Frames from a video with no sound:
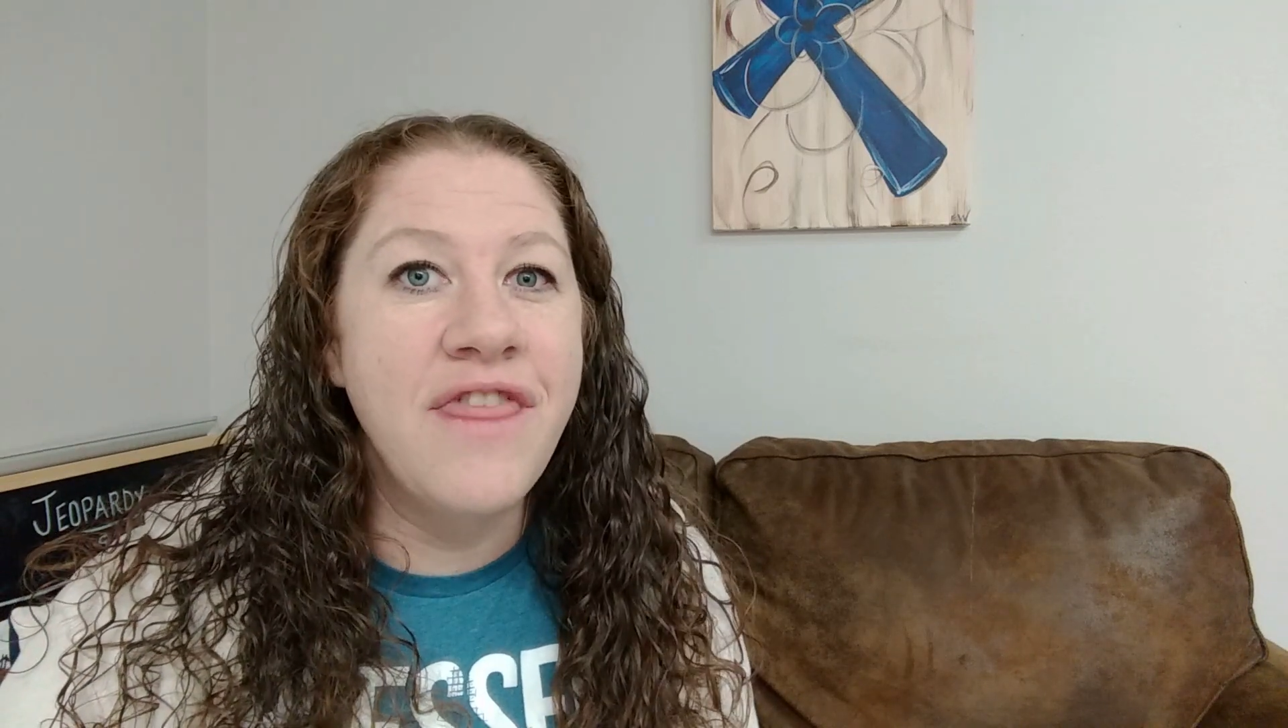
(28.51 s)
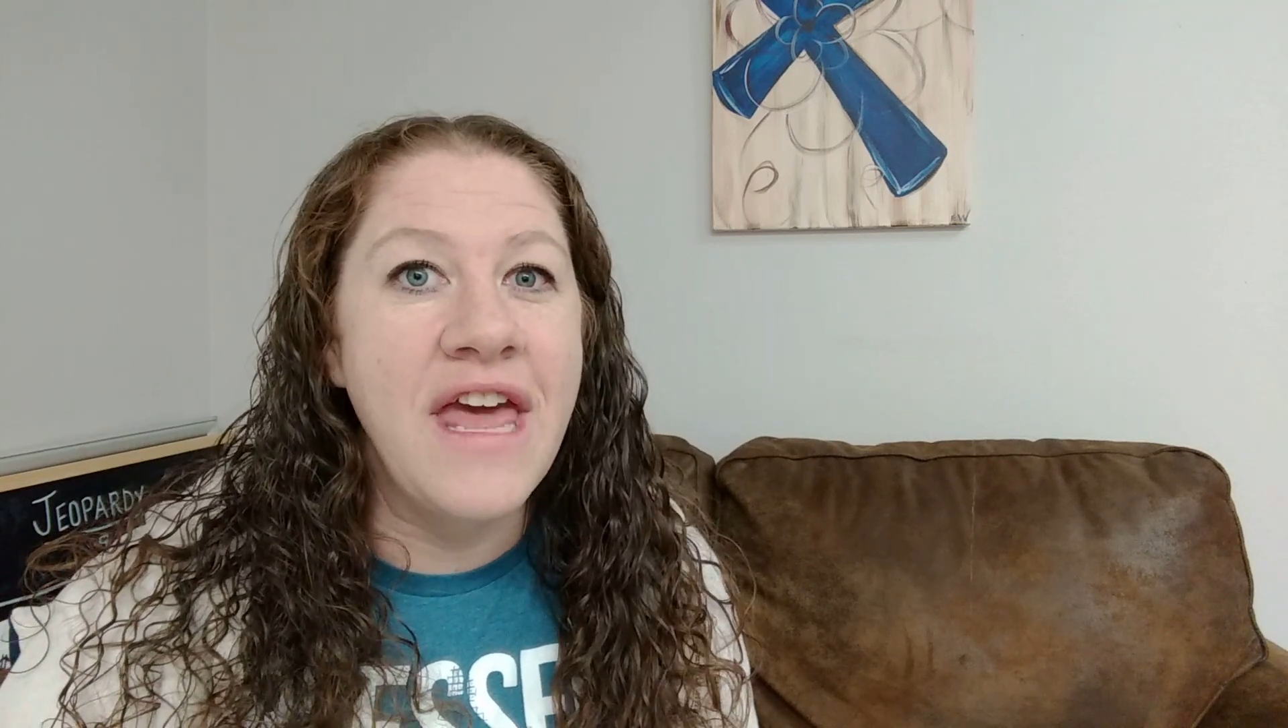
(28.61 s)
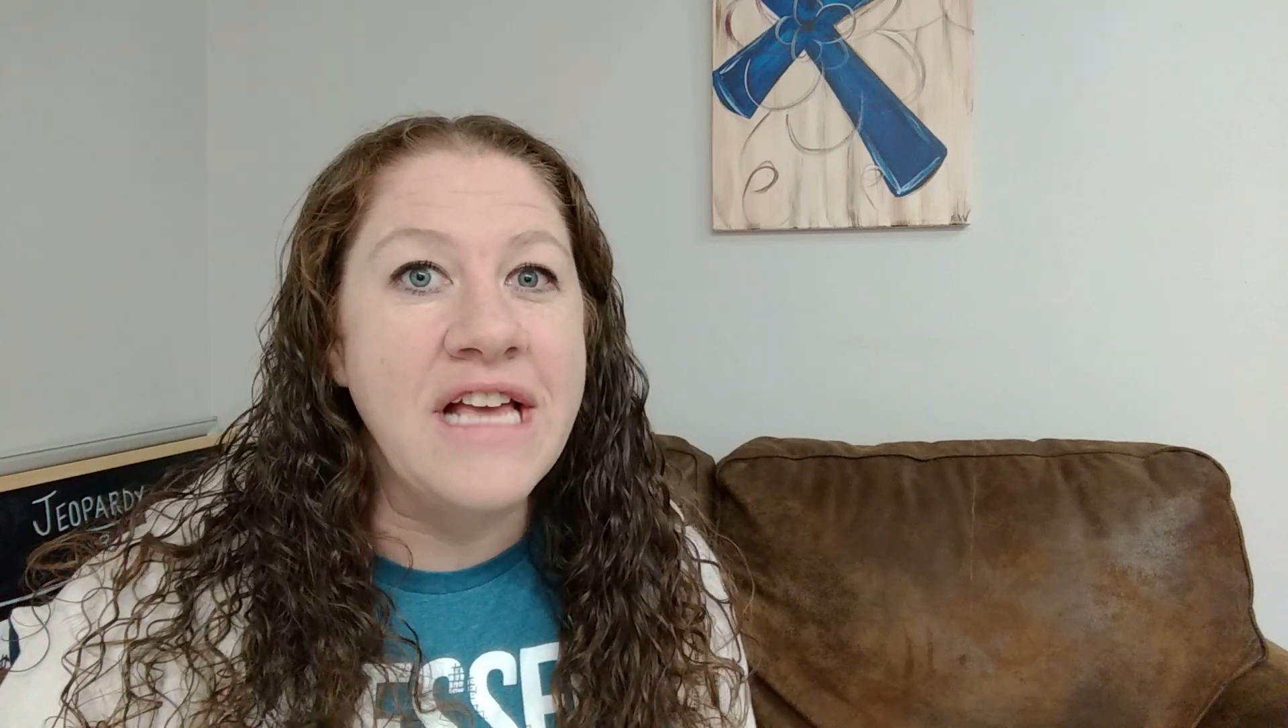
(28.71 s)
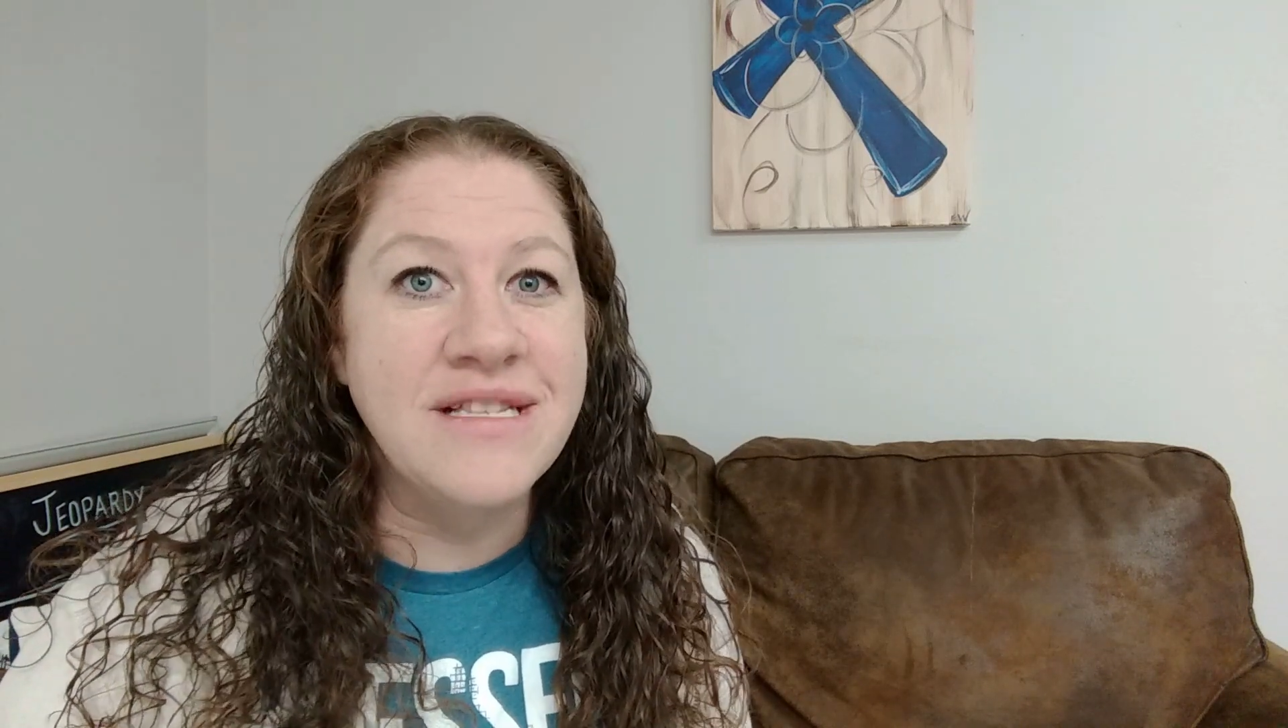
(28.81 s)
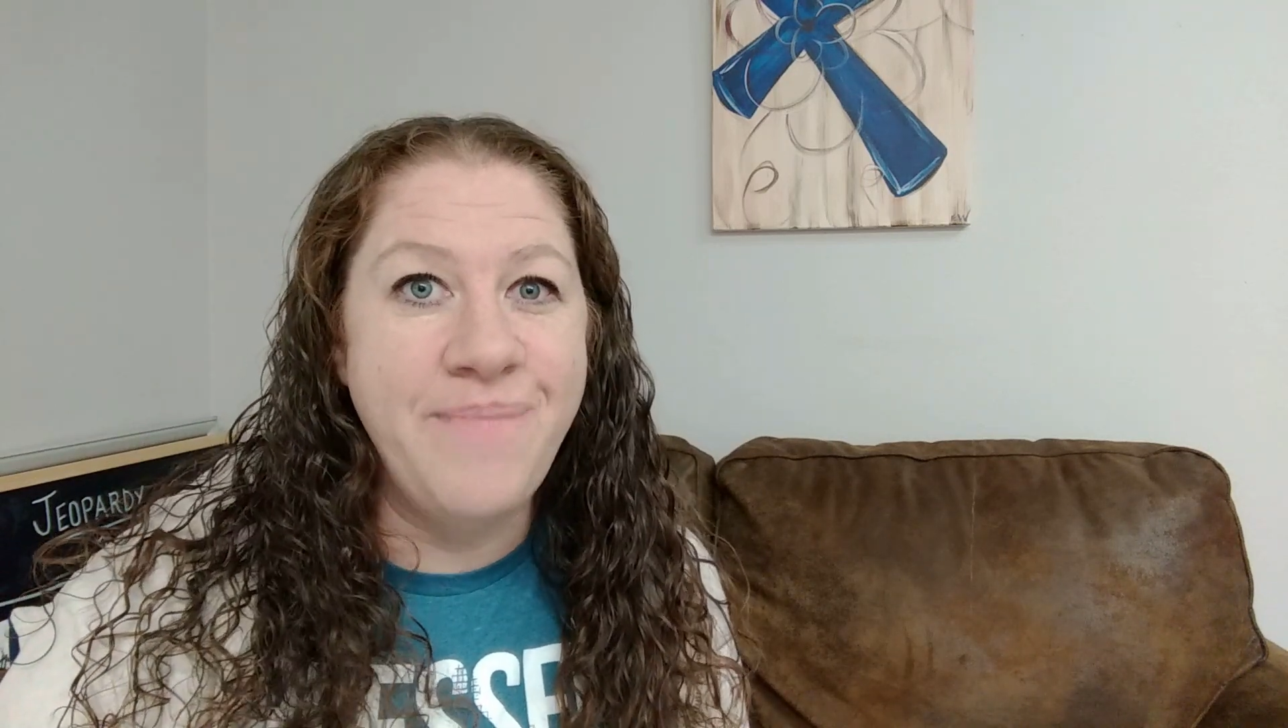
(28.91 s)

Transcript: things